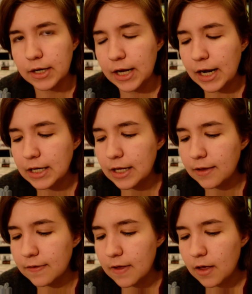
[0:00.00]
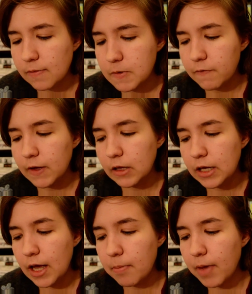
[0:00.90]
90s,
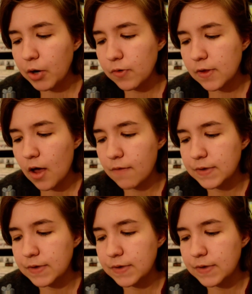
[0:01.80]
specifically at Microsoft.